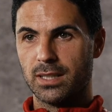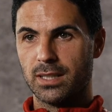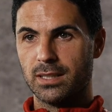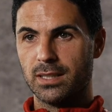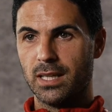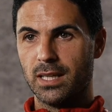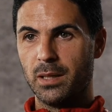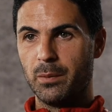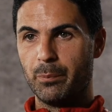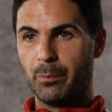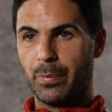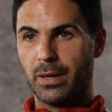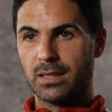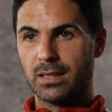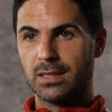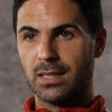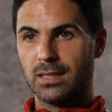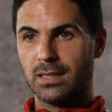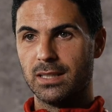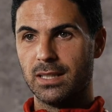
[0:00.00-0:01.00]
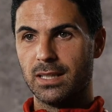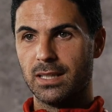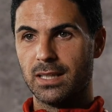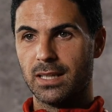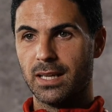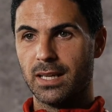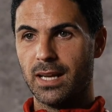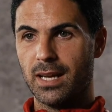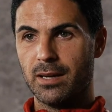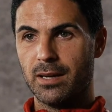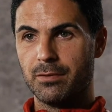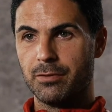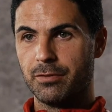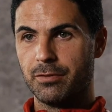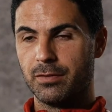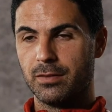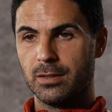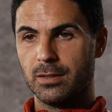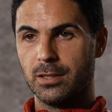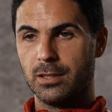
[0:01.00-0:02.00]
And the impact that they can
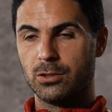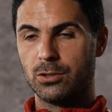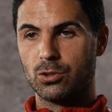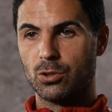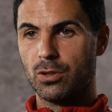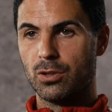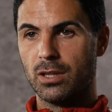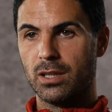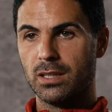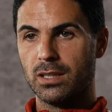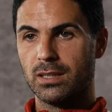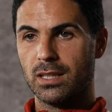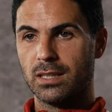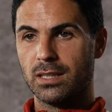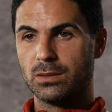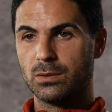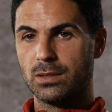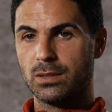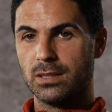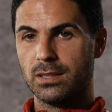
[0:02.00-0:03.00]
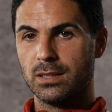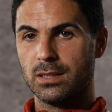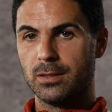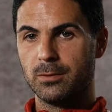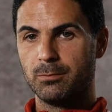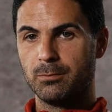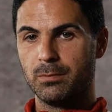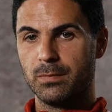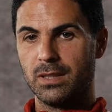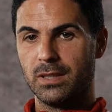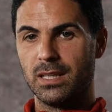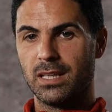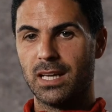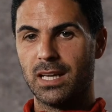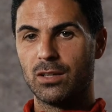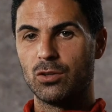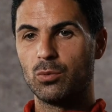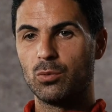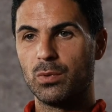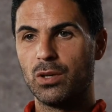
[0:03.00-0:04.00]
have, it's something that it
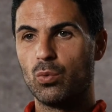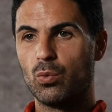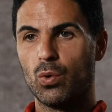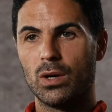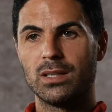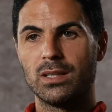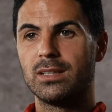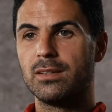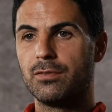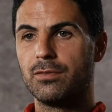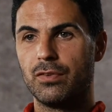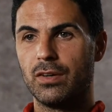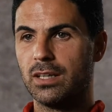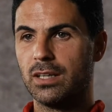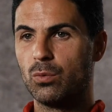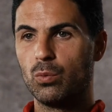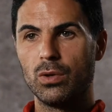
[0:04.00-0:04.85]
cannot be quantified.